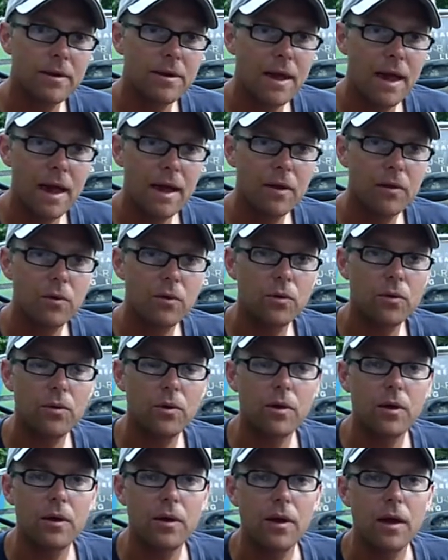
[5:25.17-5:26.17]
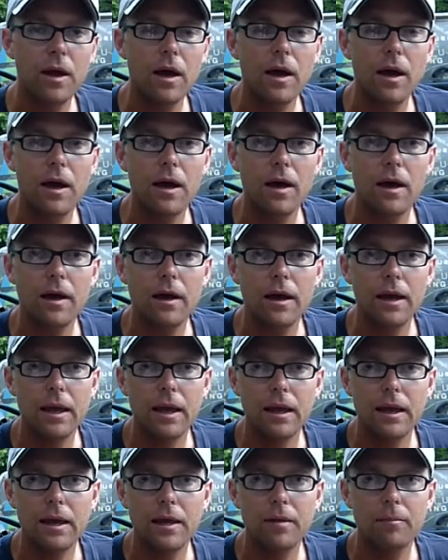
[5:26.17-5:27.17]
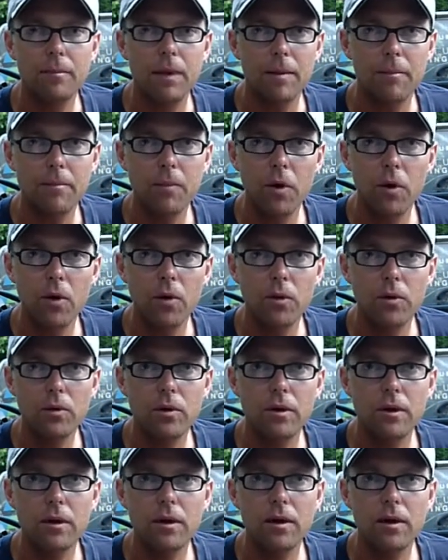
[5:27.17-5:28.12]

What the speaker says: tackle and my boat,